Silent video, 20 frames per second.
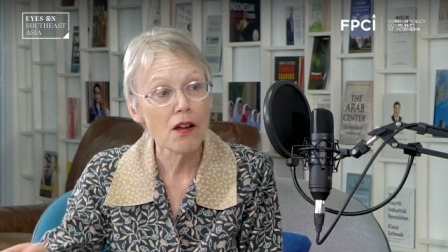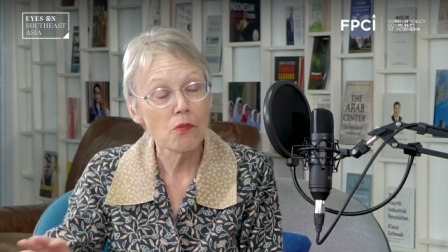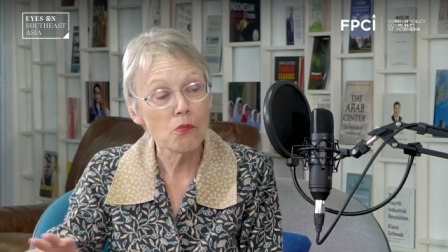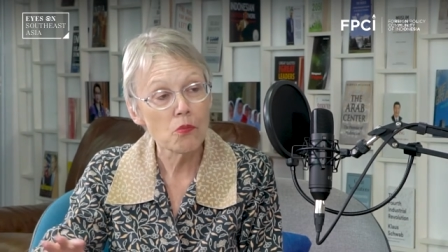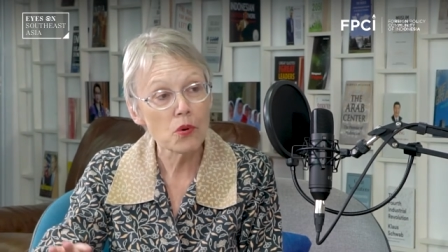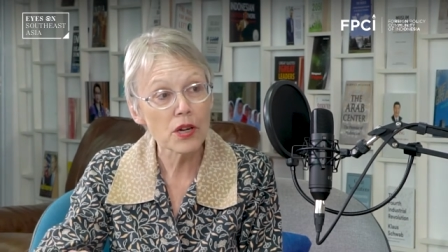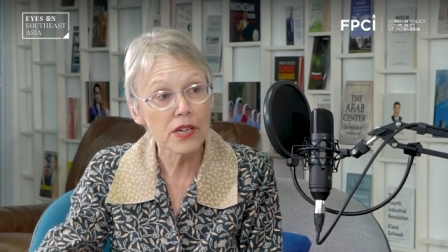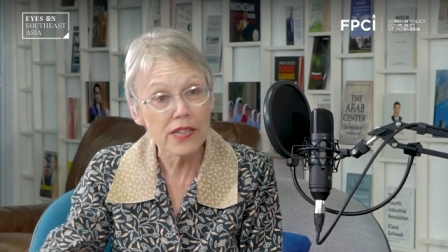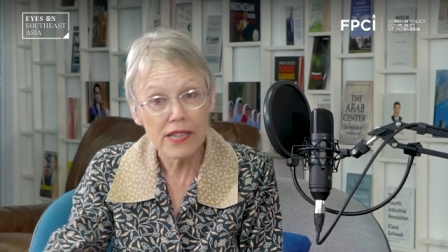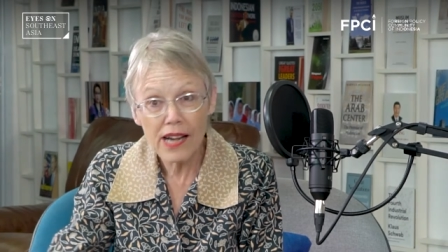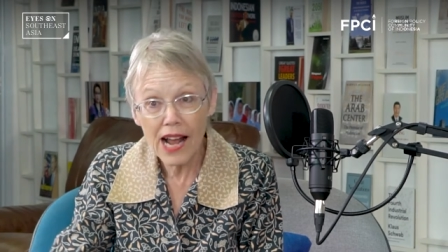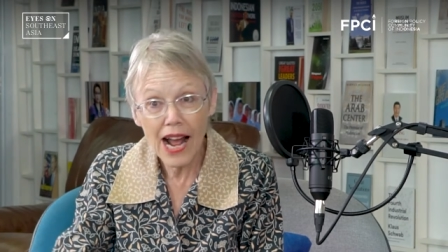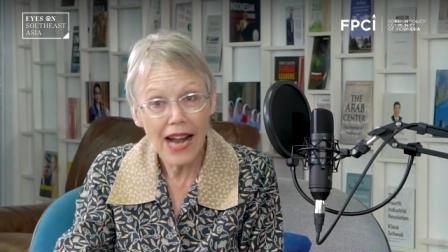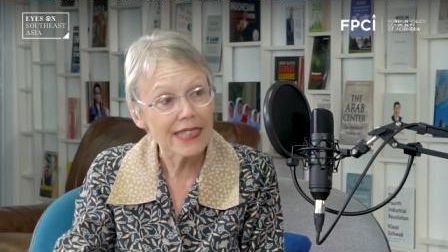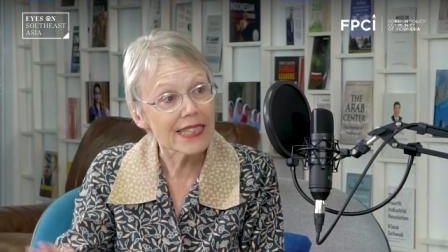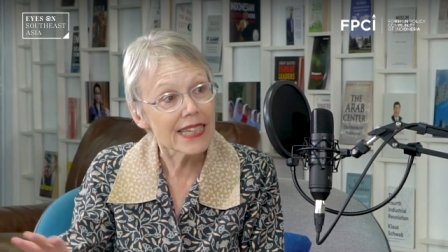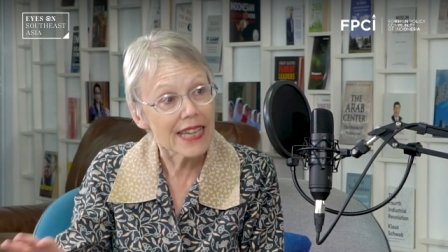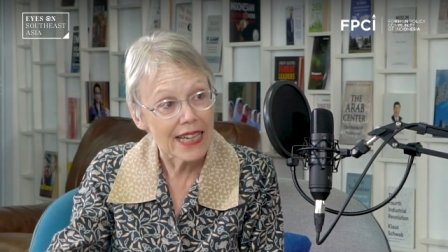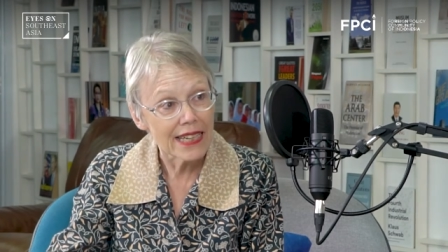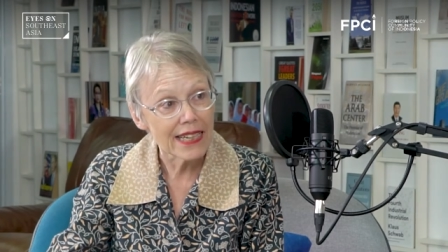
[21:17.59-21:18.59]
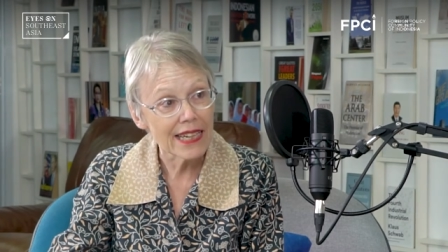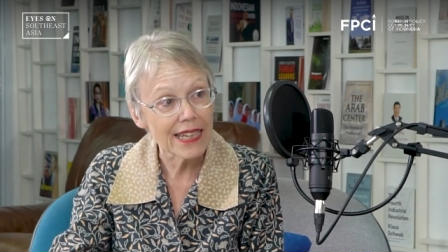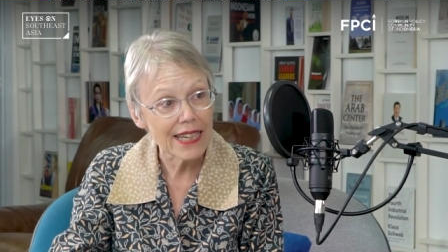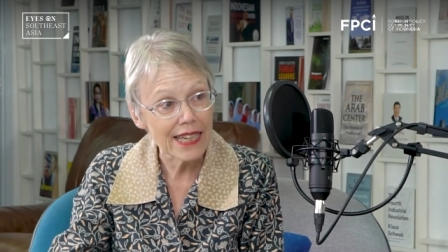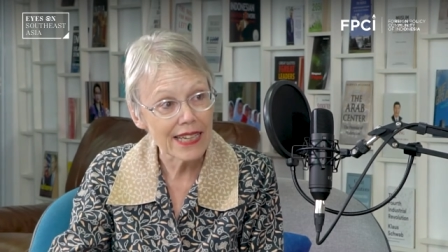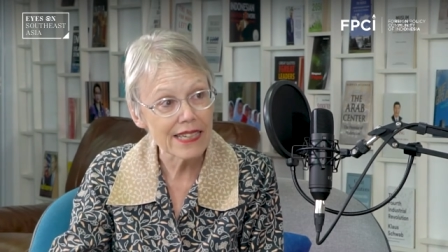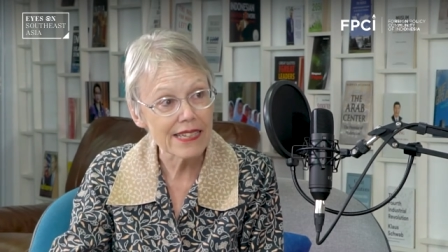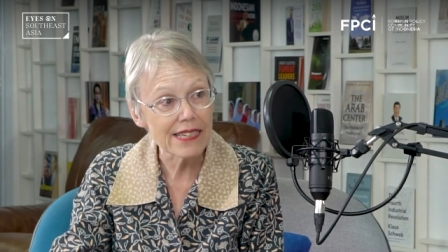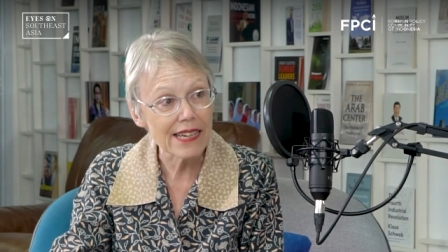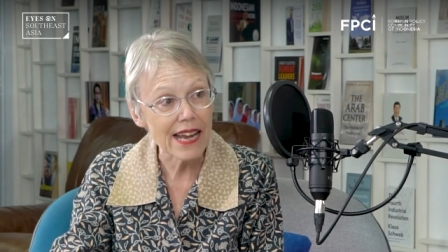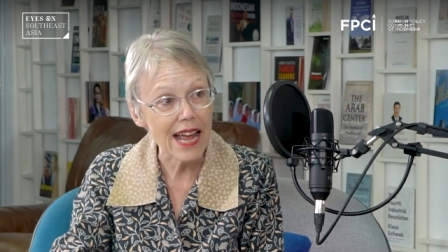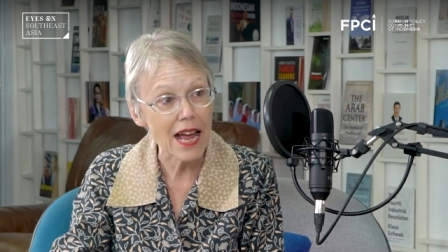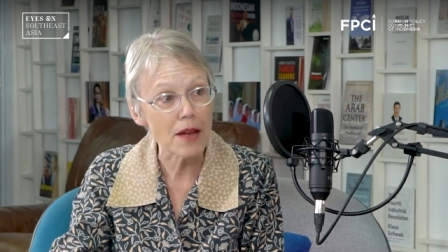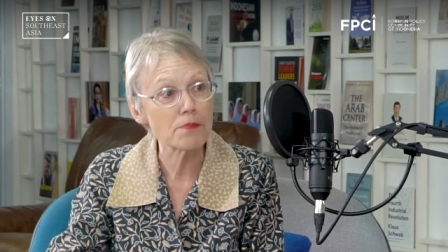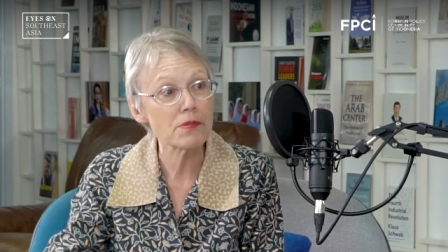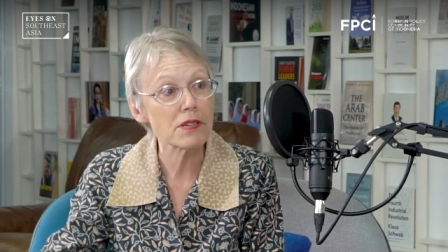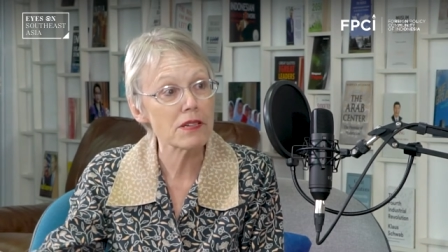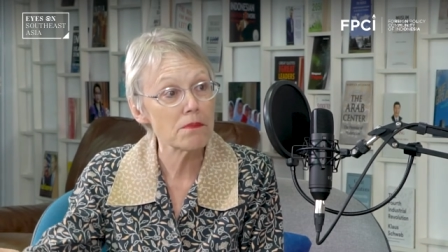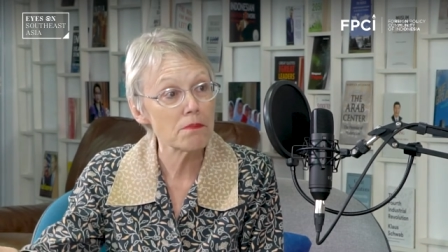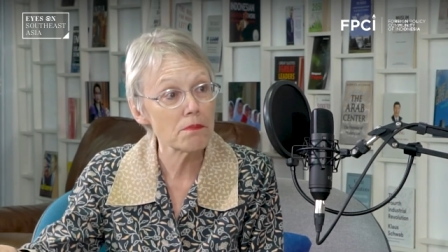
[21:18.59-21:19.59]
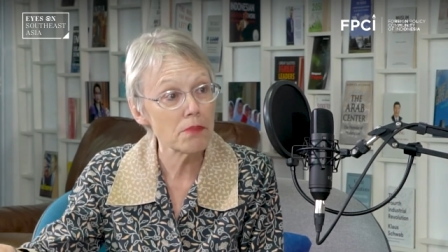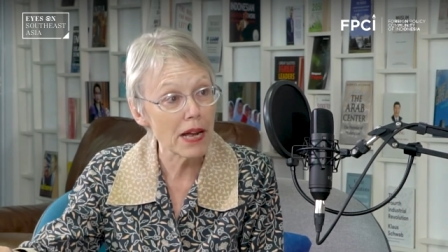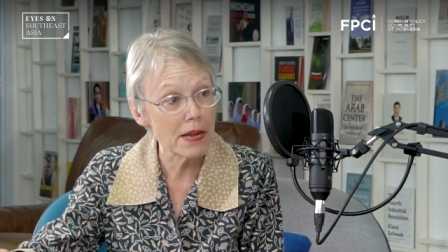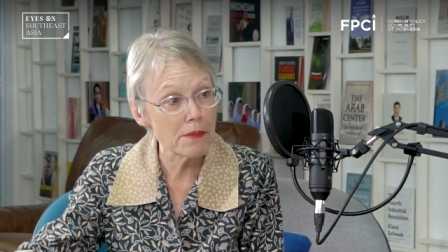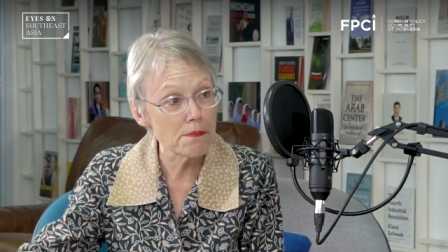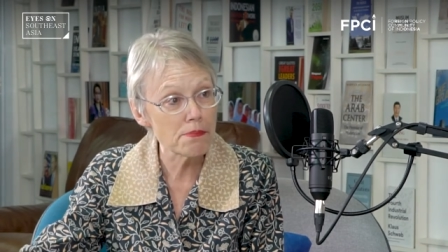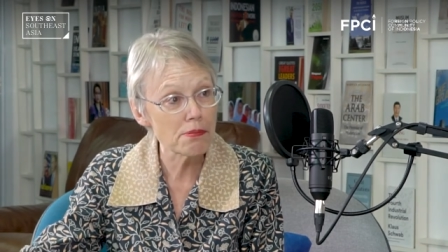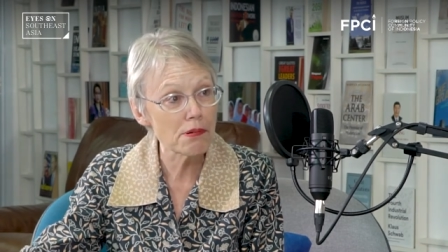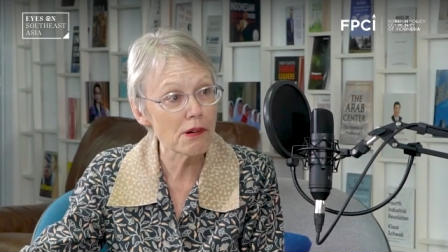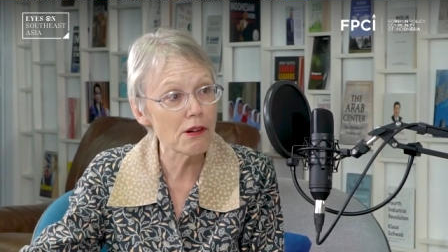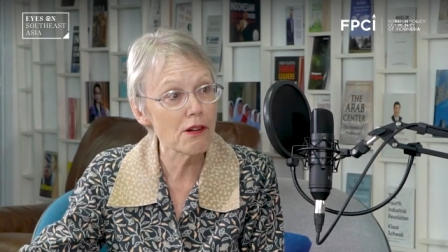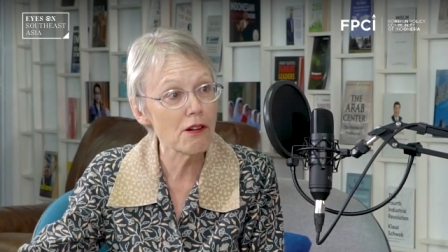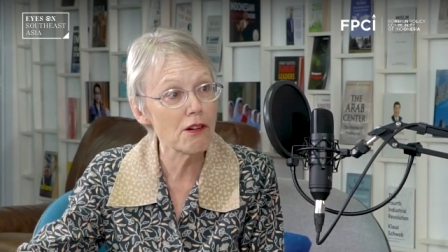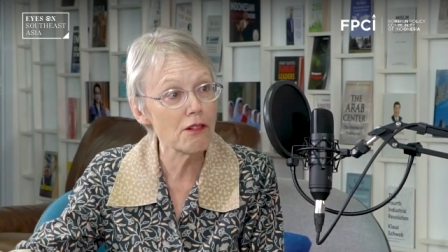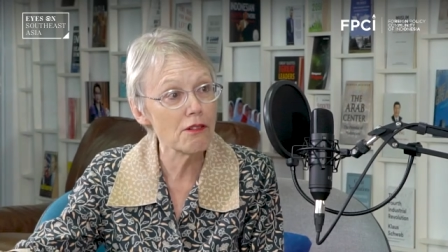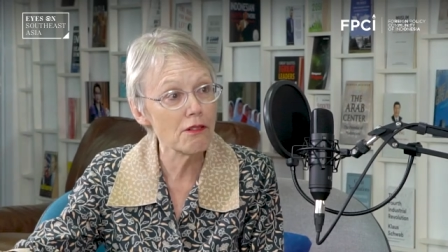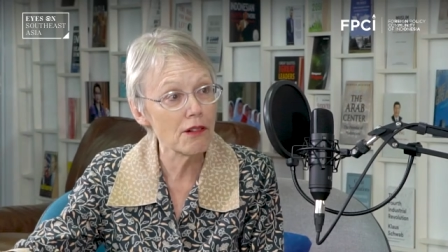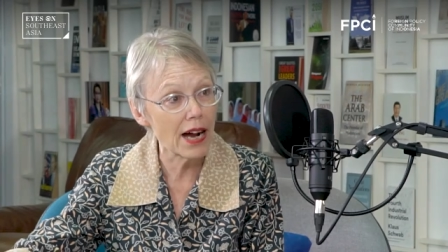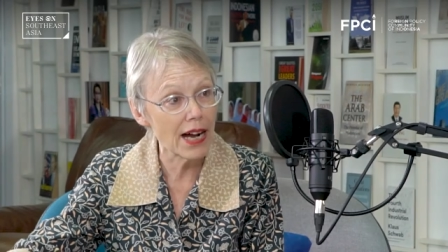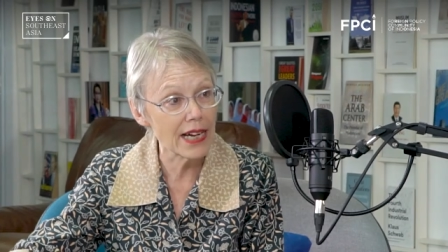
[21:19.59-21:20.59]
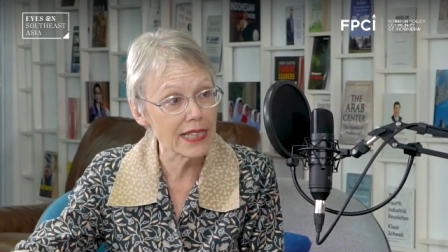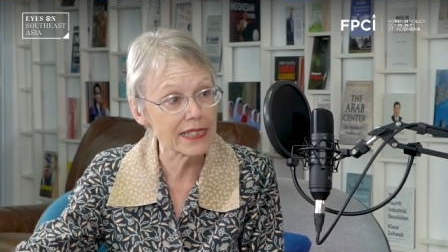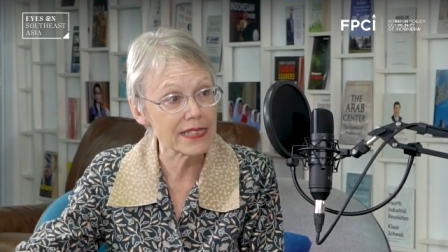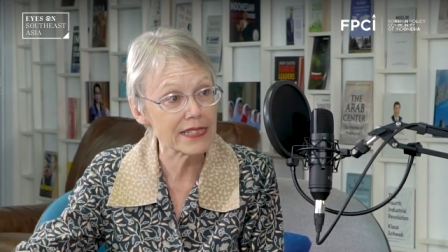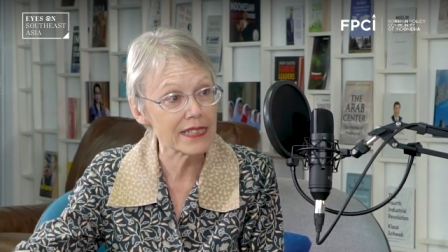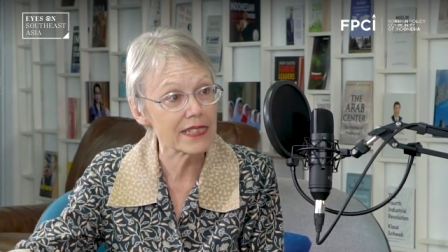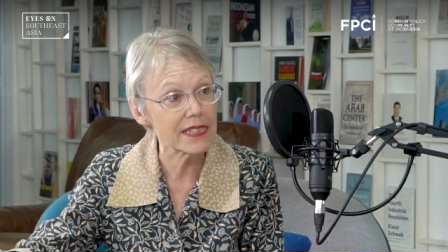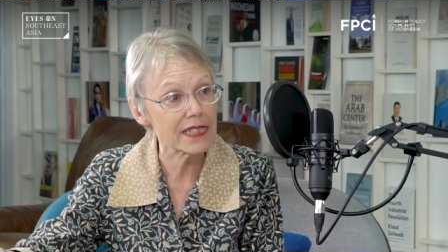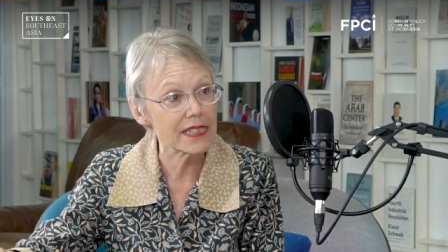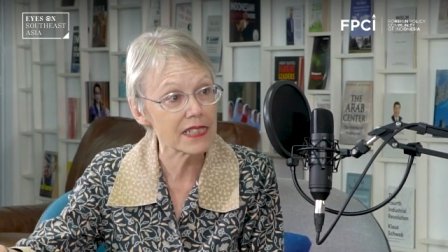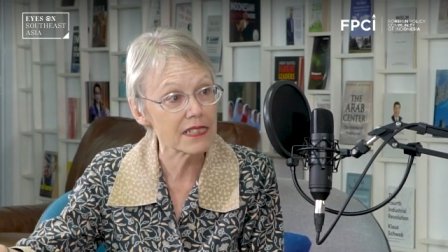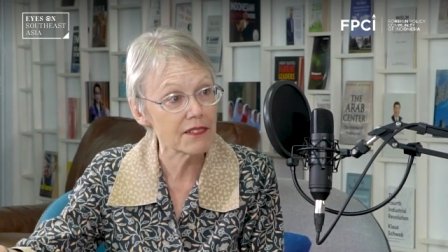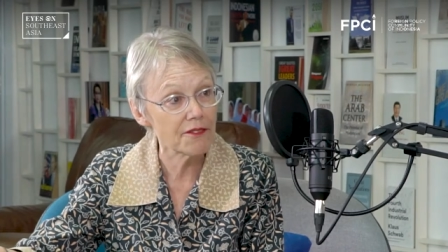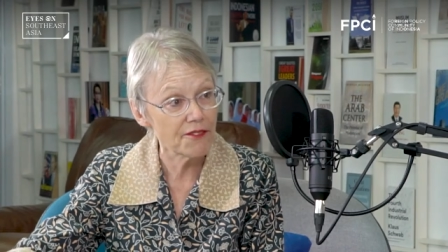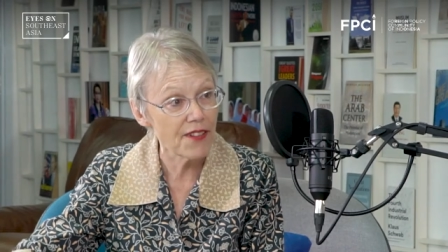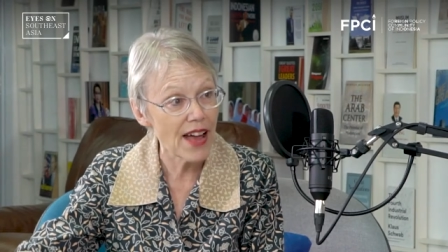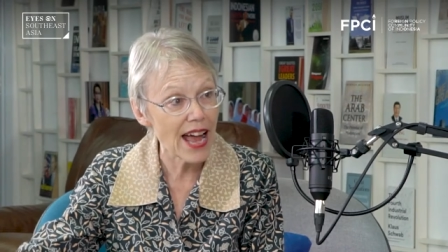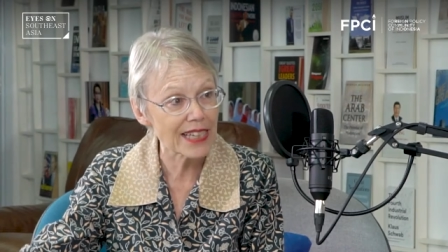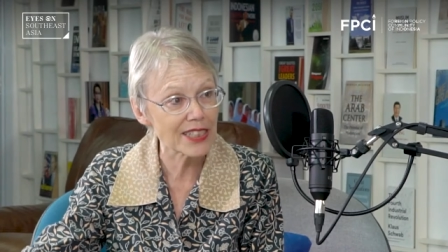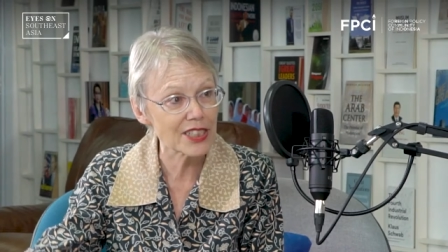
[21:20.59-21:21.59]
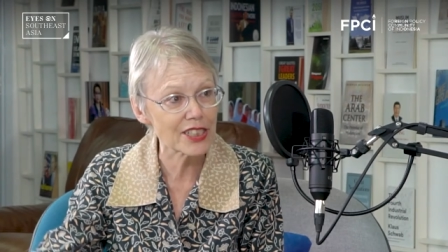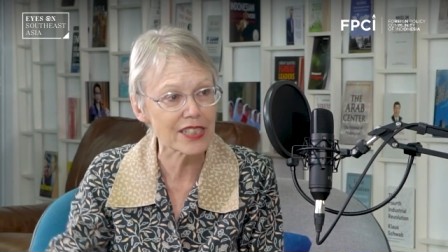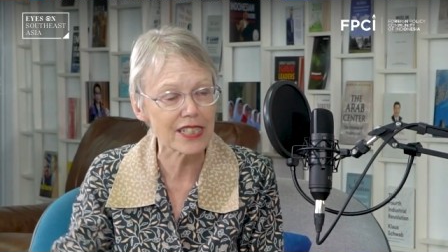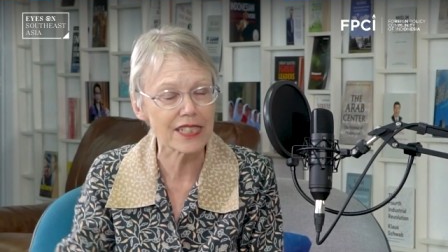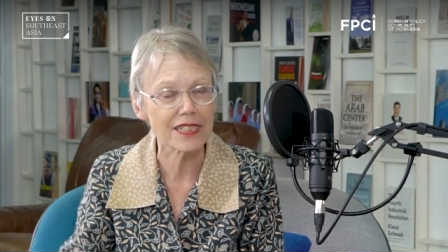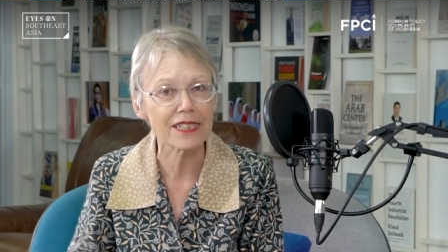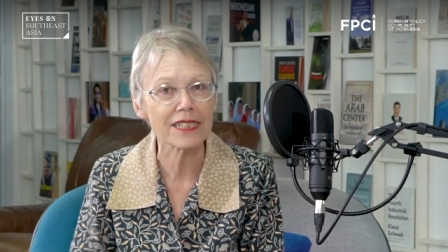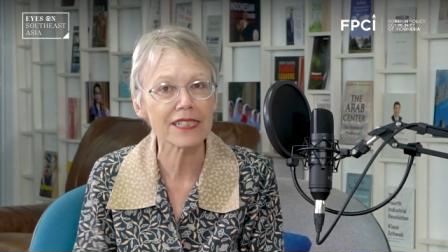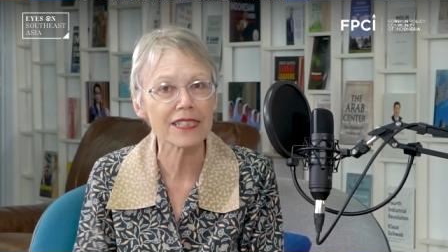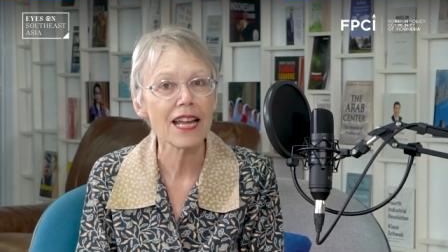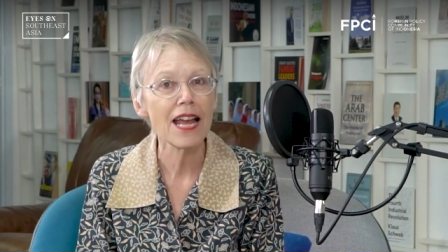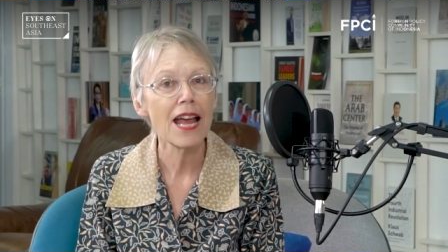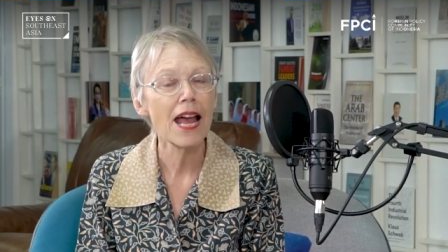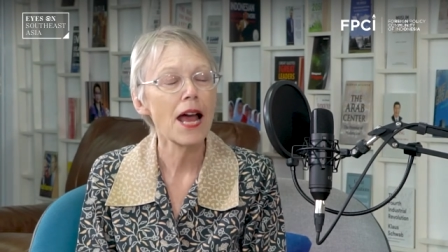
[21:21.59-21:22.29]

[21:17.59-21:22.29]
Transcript: were not getting kidnapped by pro-ISIS factions.